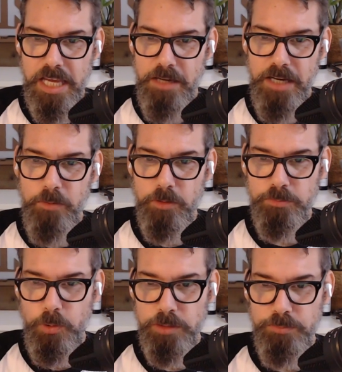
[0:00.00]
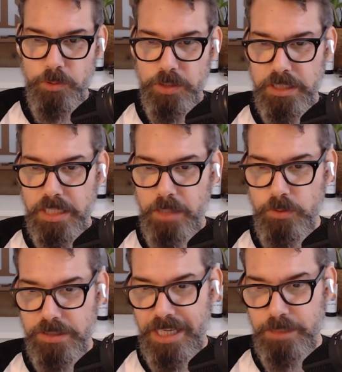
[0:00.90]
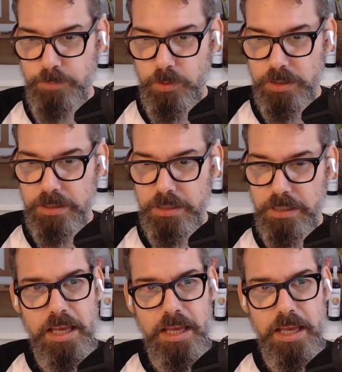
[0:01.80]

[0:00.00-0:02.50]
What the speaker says: I was born poor and I will die poor.